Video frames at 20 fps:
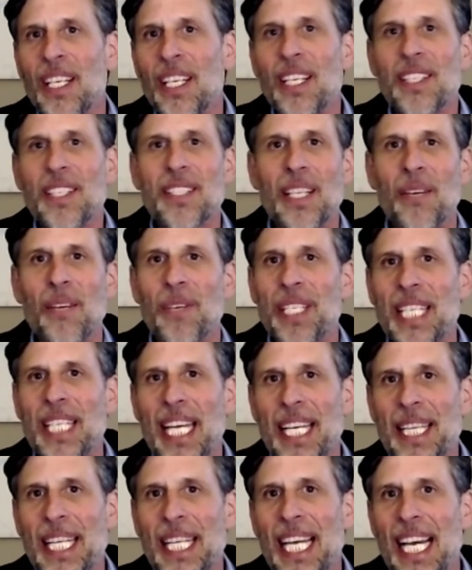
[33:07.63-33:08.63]
So then we
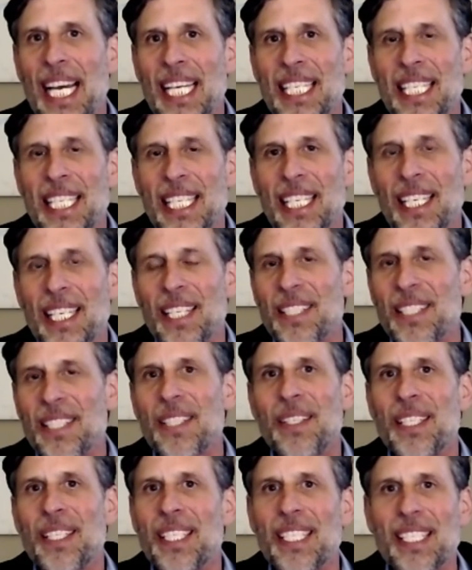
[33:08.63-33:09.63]
take the ideas and
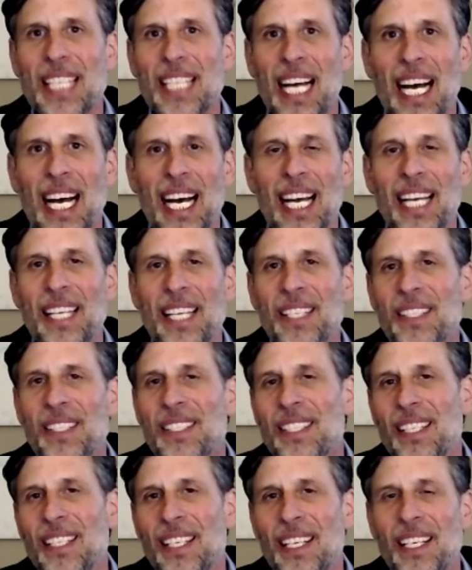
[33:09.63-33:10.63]
the designs
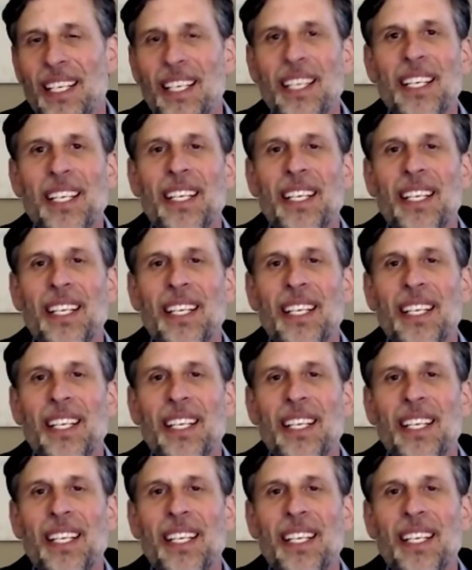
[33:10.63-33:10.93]
uh,